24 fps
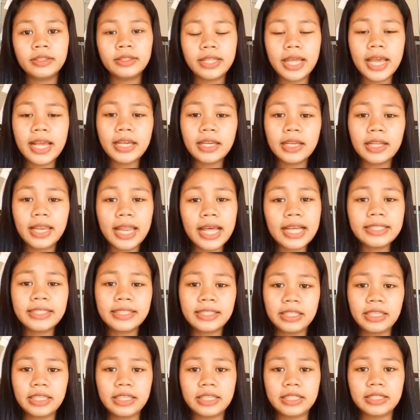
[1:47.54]

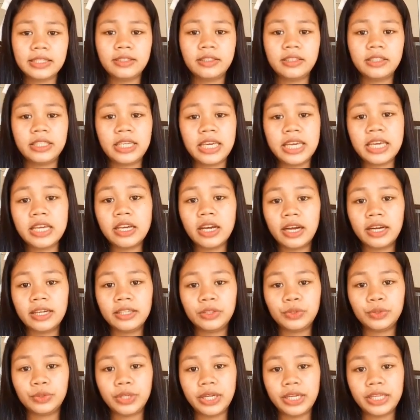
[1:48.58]
Last is King
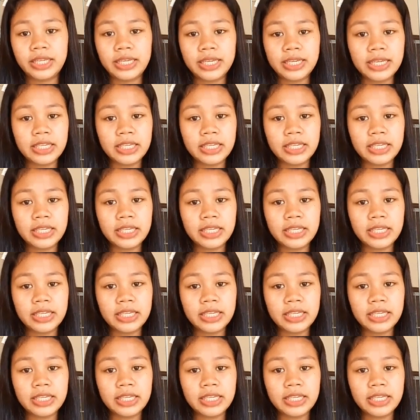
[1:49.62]
Arthur and